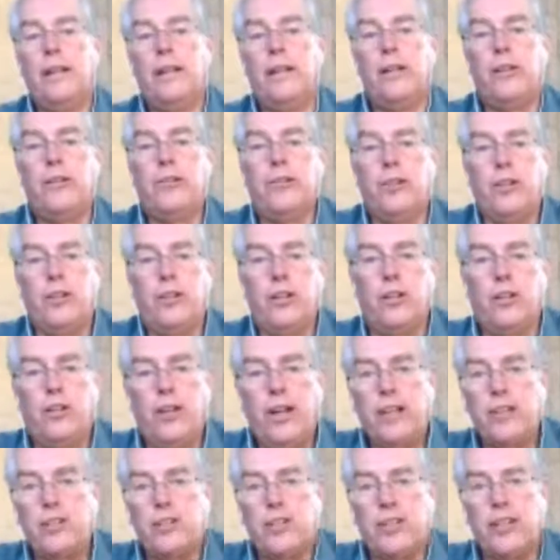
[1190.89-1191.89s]
is. And
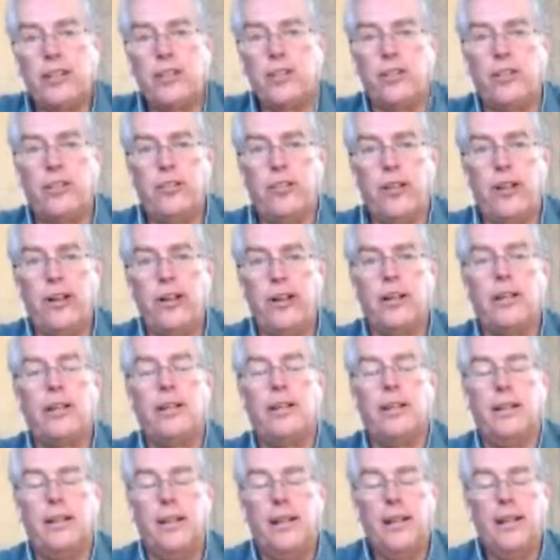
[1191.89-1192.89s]
congratulations,
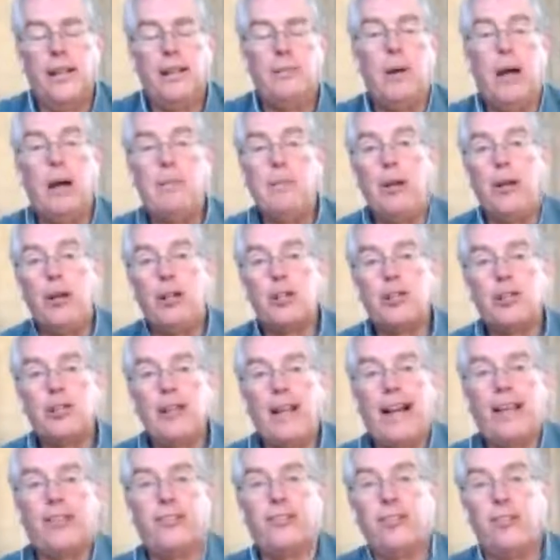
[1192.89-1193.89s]
Erik my marriage
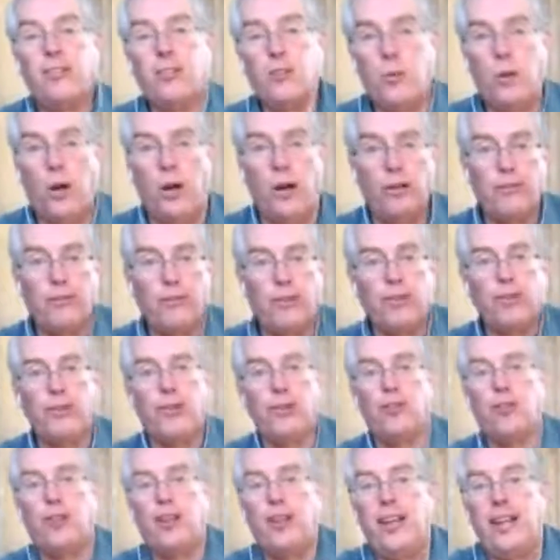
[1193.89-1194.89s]
lasted 12
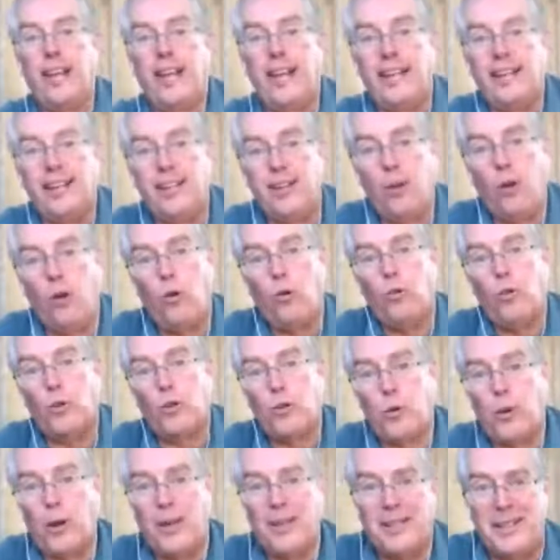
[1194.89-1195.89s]
years and it ended over
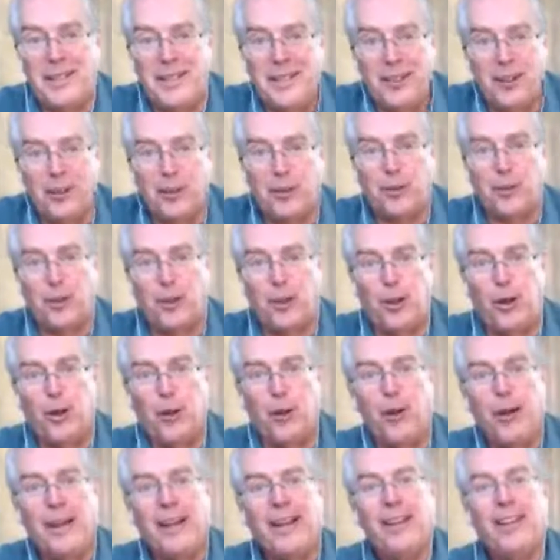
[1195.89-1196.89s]
20 years
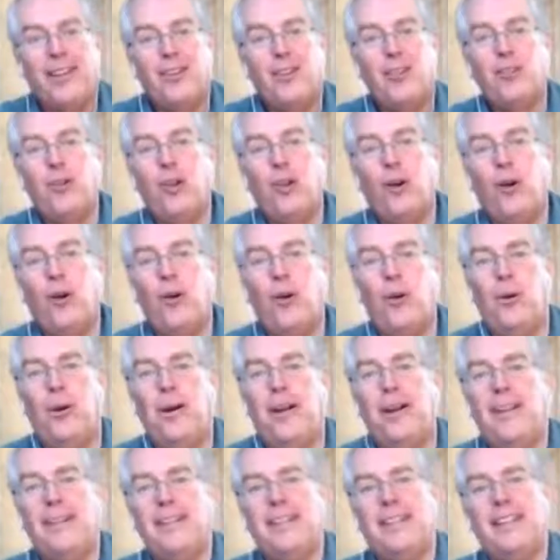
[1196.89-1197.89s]
ago. So
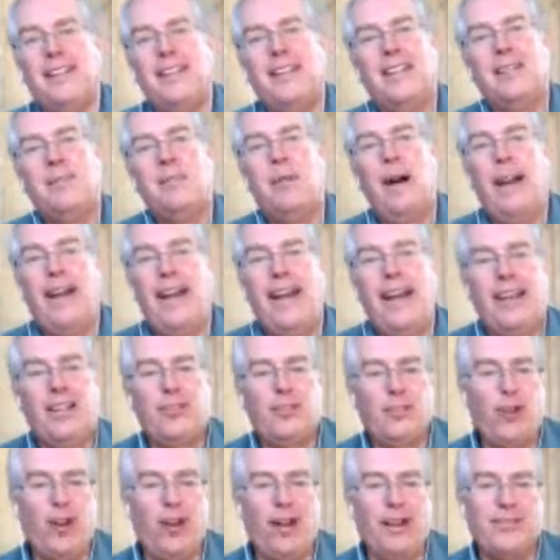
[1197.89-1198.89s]
uh, my
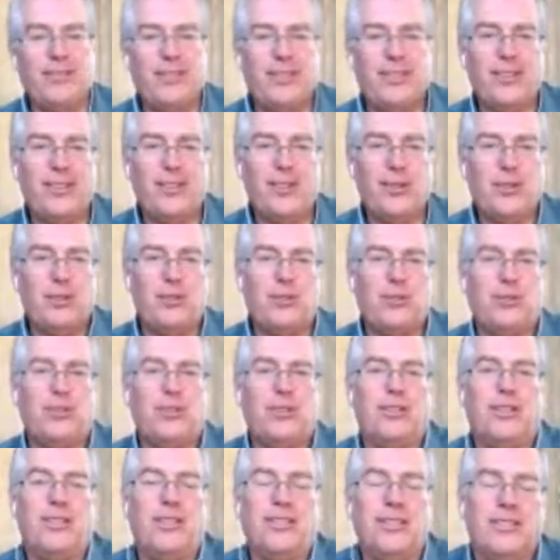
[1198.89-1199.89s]
hat's off to you
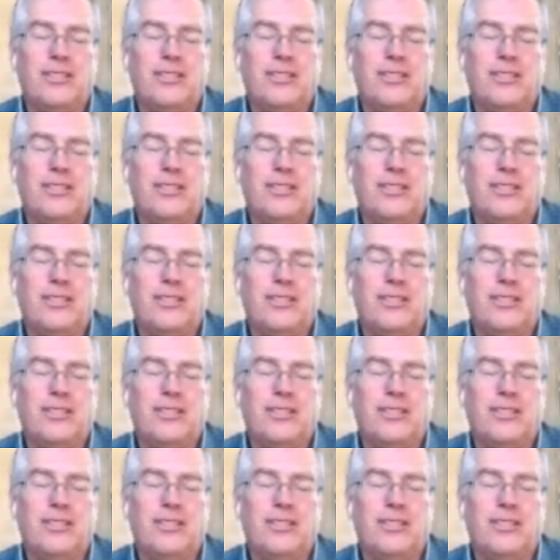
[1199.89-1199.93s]
for,